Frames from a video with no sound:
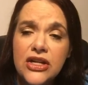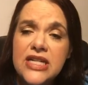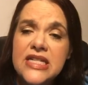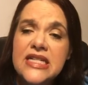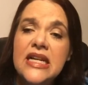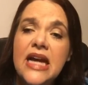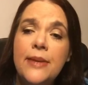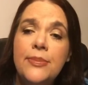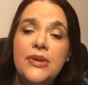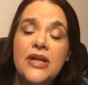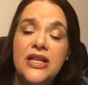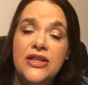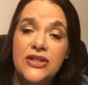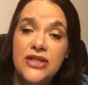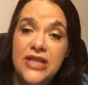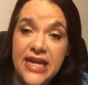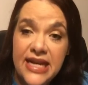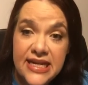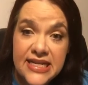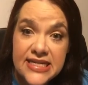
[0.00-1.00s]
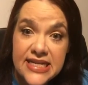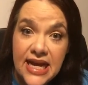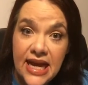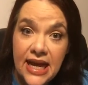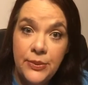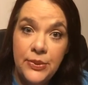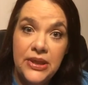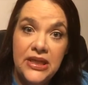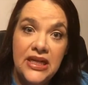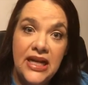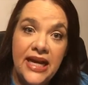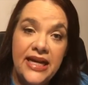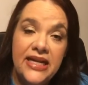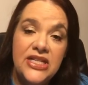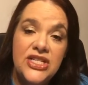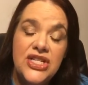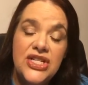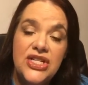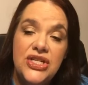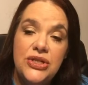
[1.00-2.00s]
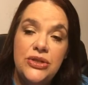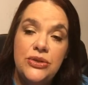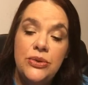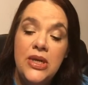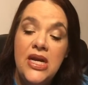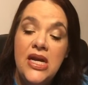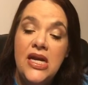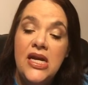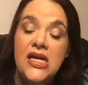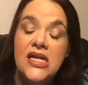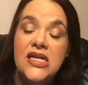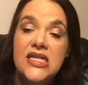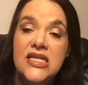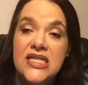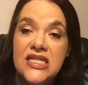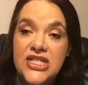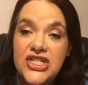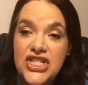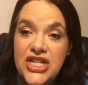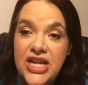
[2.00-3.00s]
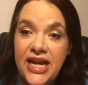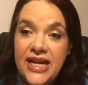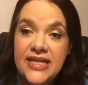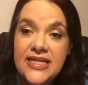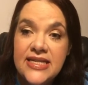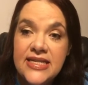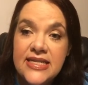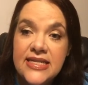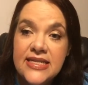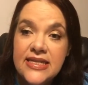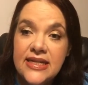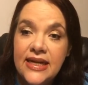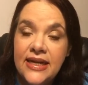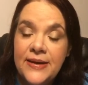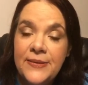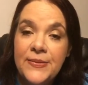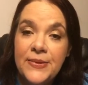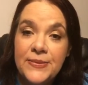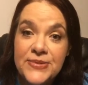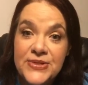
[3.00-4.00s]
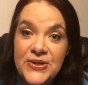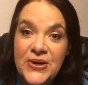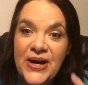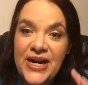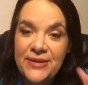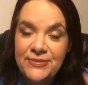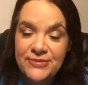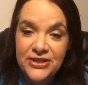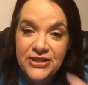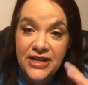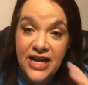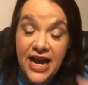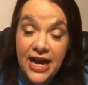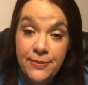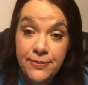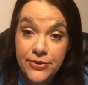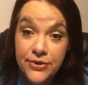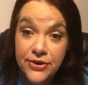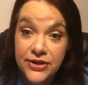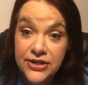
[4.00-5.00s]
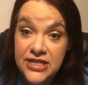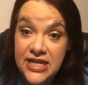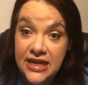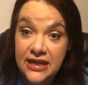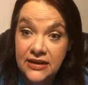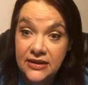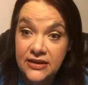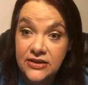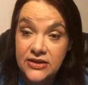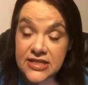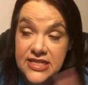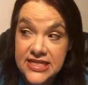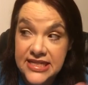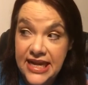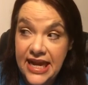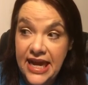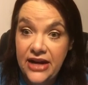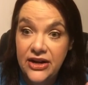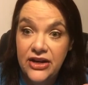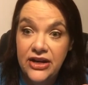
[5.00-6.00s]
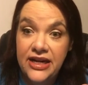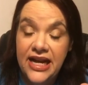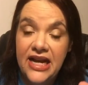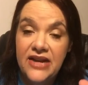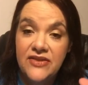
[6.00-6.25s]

There is a couple other things I would like to suggest. Um, I'm sorry, I'm a little hyper and a little scattered.